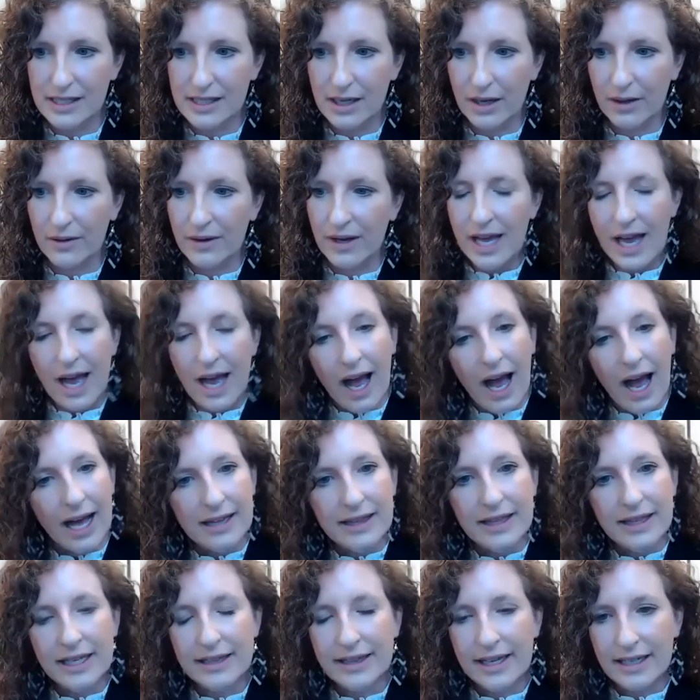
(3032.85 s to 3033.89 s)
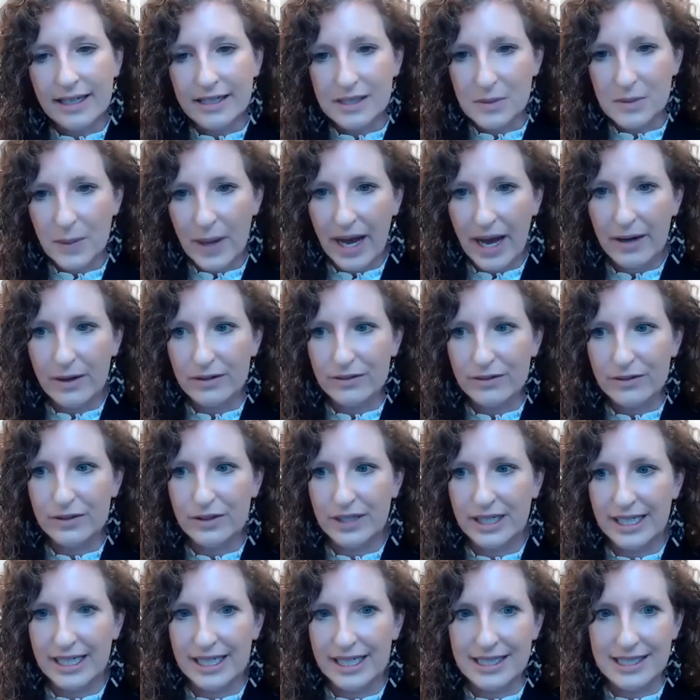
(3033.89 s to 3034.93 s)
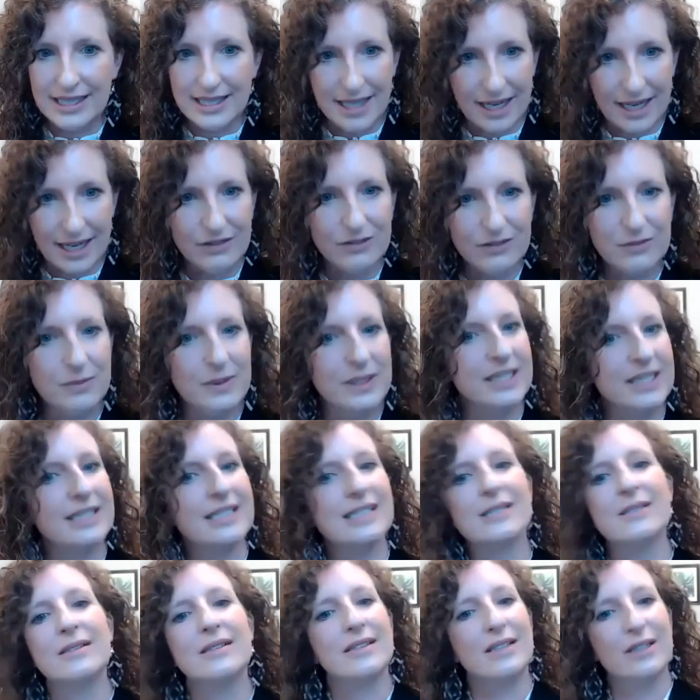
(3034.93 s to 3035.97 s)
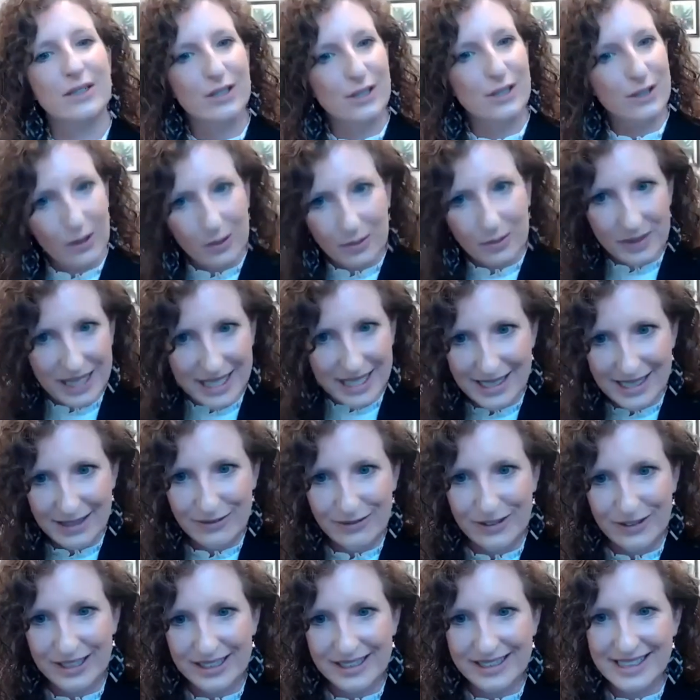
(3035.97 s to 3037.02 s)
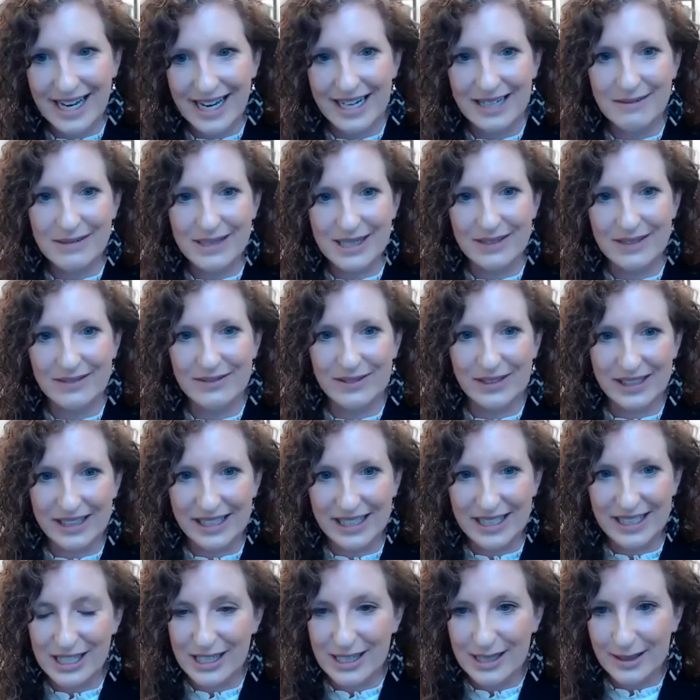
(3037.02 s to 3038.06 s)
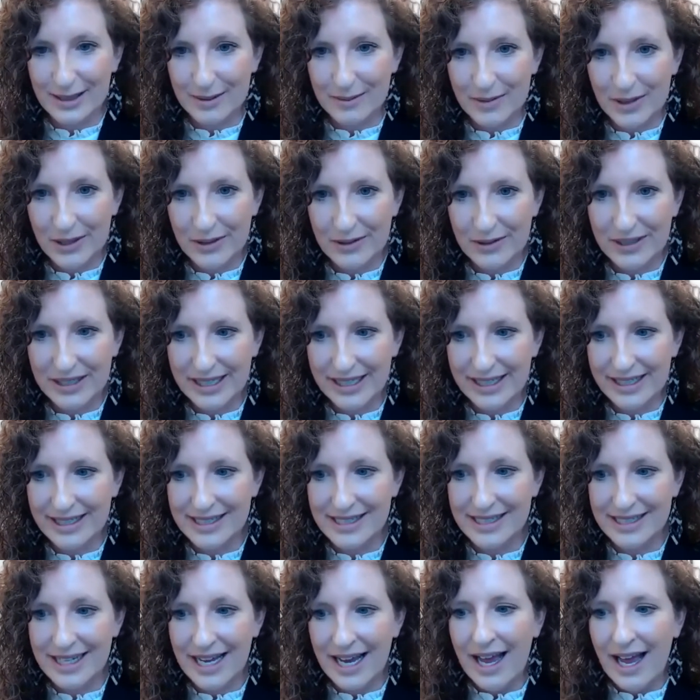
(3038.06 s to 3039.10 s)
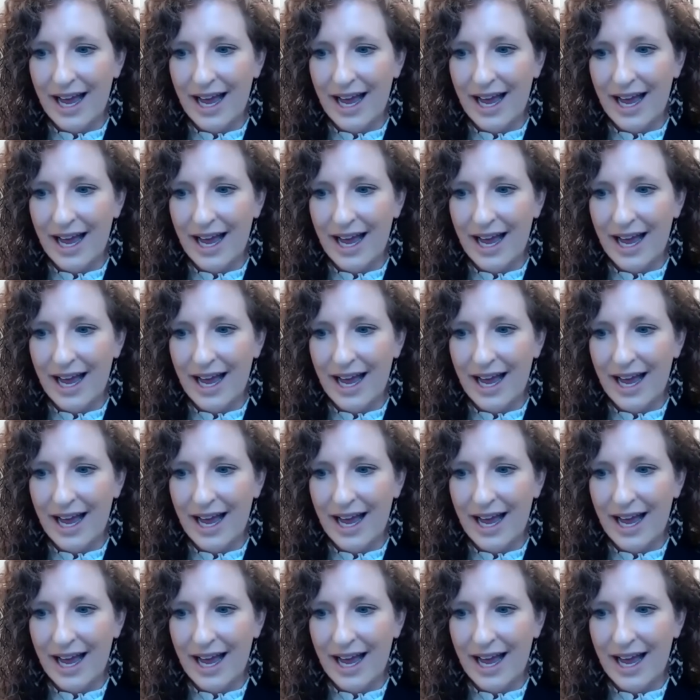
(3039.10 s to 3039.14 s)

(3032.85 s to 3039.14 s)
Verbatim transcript: So I think that's powerful in itself because there's so many different types of religious communities.